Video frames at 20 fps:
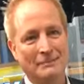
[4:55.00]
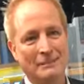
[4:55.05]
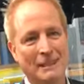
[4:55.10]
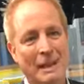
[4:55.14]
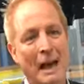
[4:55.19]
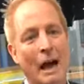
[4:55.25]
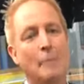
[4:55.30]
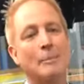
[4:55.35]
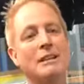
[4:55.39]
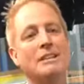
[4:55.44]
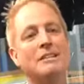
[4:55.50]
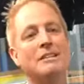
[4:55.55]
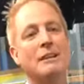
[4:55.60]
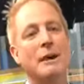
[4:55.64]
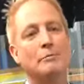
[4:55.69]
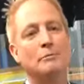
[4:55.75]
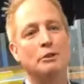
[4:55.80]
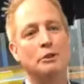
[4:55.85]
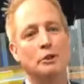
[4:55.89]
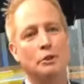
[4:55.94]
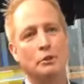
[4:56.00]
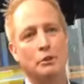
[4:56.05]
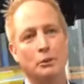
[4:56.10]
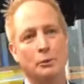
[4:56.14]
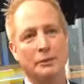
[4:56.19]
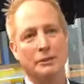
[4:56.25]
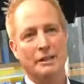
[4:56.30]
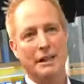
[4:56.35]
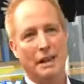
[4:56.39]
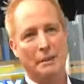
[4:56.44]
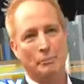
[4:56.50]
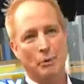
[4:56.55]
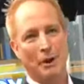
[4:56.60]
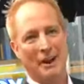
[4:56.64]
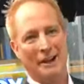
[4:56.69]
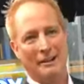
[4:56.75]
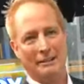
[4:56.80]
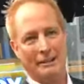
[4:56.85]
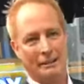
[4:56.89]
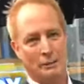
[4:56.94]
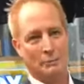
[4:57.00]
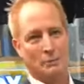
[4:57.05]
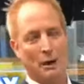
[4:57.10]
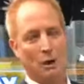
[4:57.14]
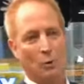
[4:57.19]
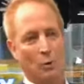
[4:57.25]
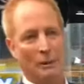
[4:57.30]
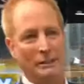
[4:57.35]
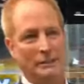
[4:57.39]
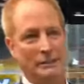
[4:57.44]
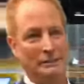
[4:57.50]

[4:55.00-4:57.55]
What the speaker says: How many steps do you do a day, Brian? That's my question.